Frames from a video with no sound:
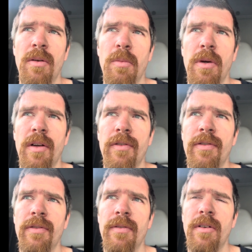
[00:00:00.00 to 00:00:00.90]

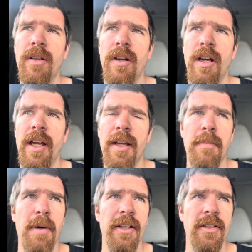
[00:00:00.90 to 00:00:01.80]
with a
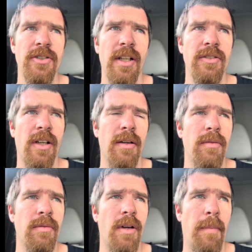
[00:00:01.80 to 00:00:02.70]
bad injector
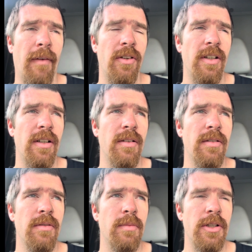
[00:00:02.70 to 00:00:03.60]
apparently,
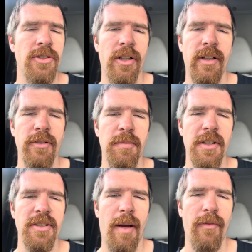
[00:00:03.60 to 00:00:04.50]
which turned out to be a
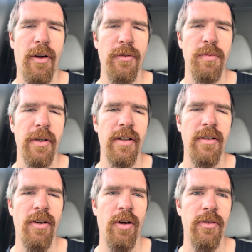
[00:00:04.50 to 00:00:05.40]
snap valve spring
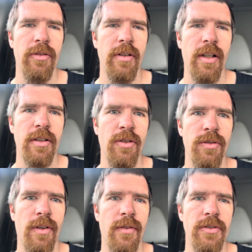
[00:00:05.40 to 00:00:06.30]
on the exhaust
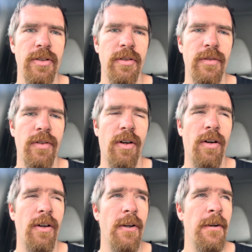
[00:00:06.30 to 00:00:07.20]
valve on cylinder 4.
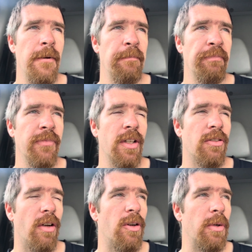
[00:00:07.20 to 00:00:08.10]
So
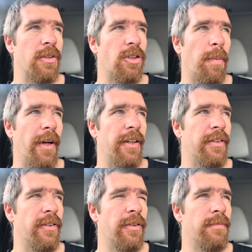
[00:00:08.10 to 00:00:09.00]
I rebuilt the top end,